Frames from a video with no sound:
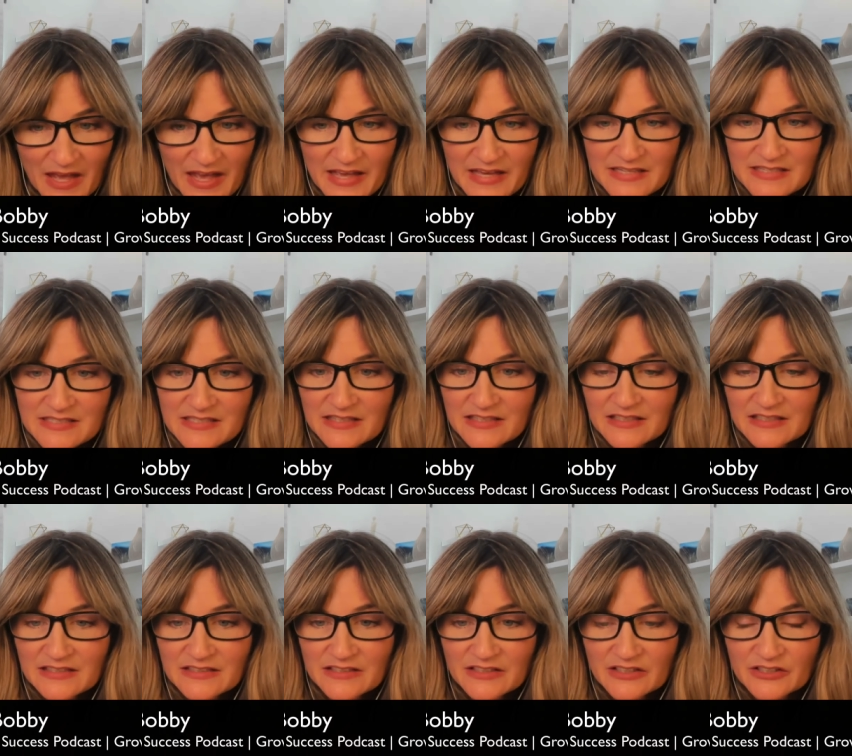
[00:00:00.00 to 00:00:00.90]
and that,
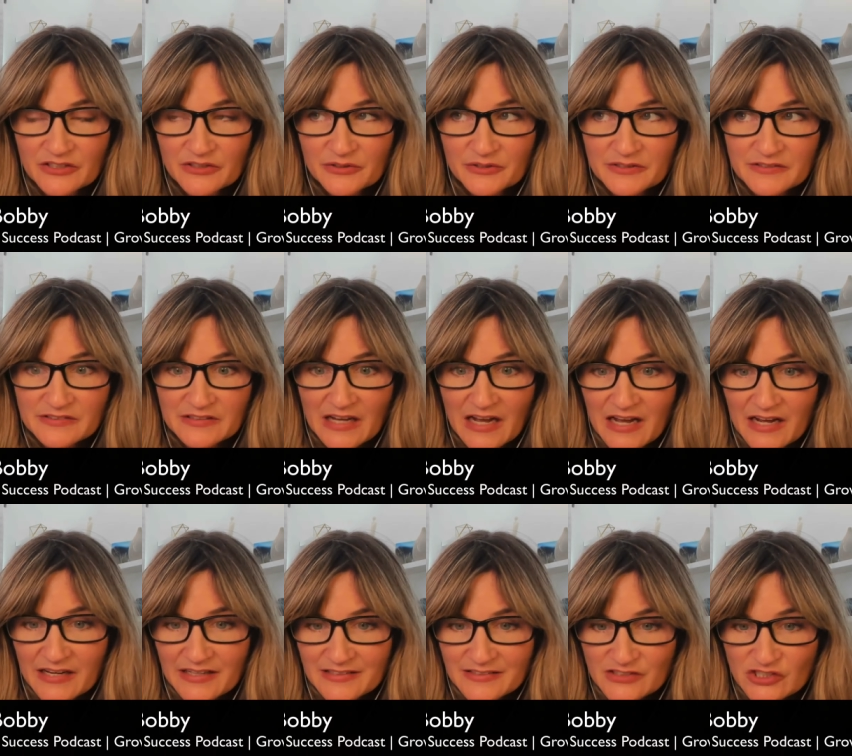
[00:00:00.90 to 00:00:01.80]
you know, this
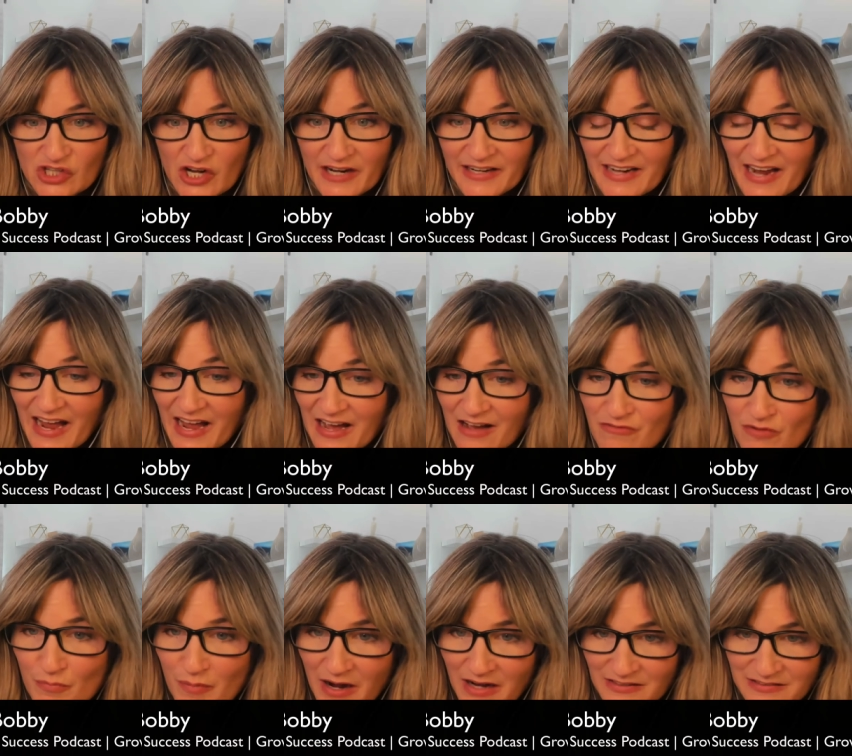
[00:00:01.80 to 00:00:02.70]
guy is trying to have a
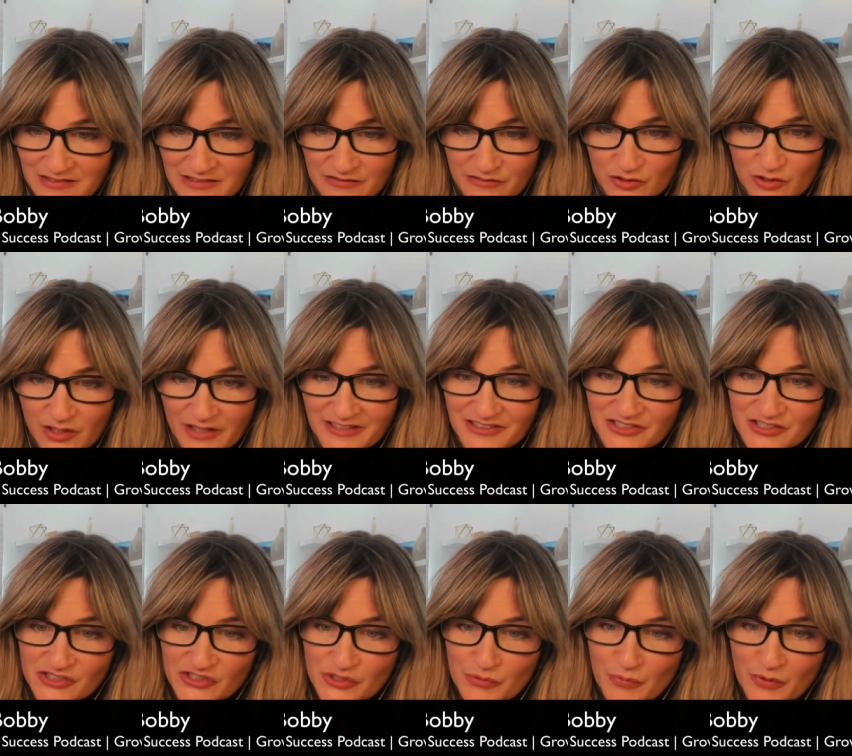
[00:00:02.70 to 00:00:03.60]
positive
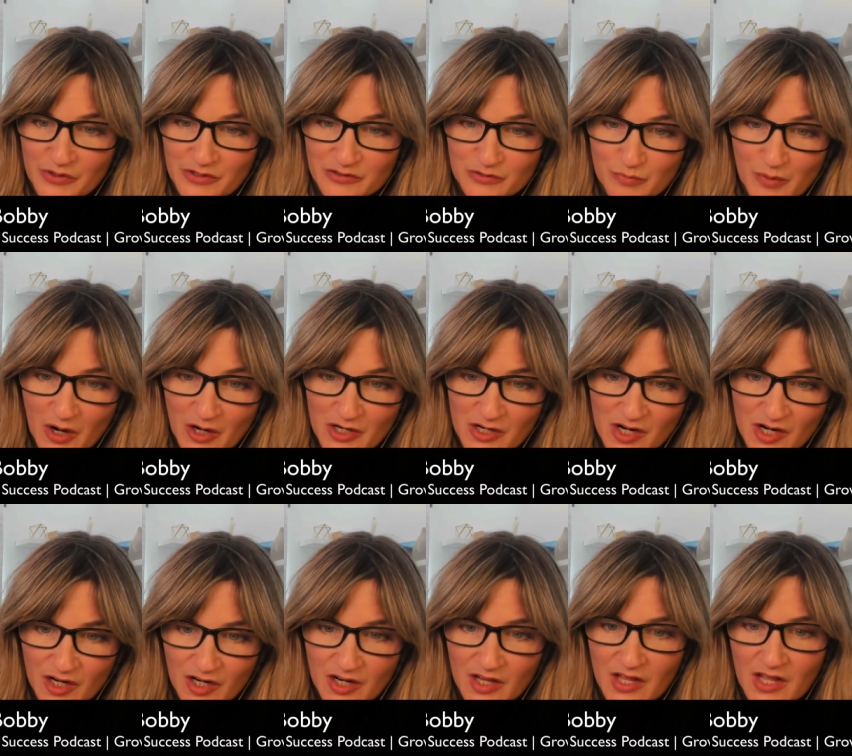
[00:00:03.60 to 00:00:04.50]
relationship with his partner,